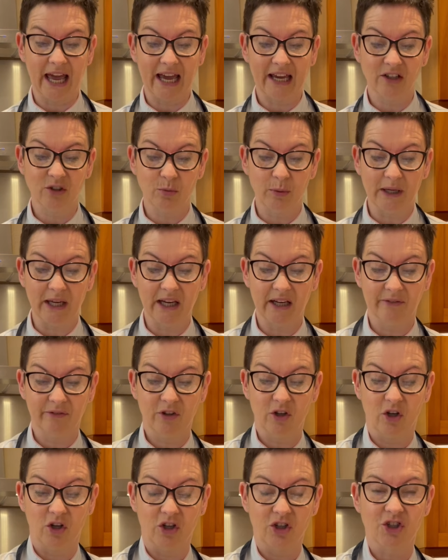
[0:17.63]
and we have
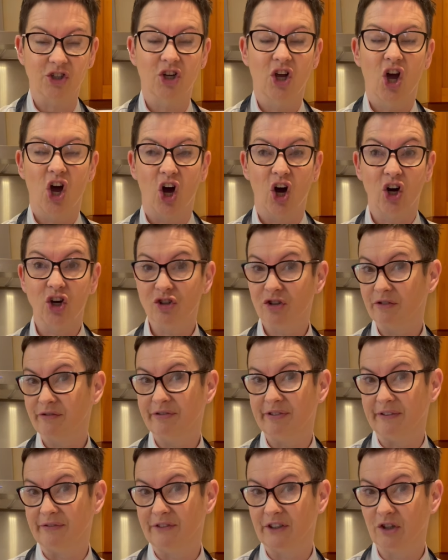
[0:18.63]
got
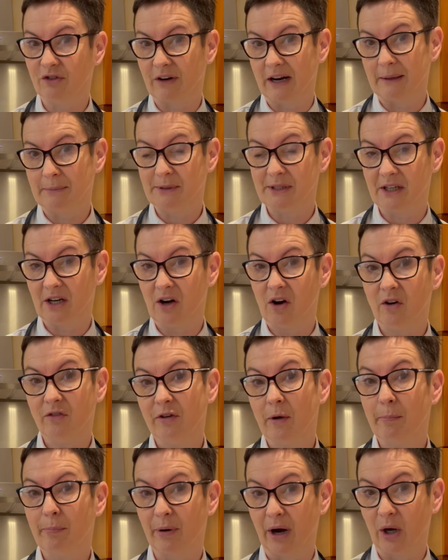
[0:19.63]
150 grams of
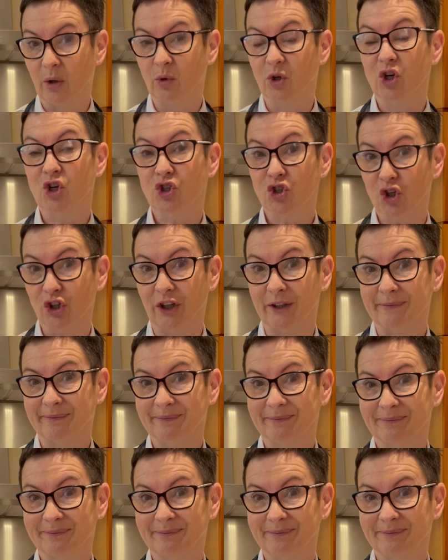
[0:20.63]
brown sugar.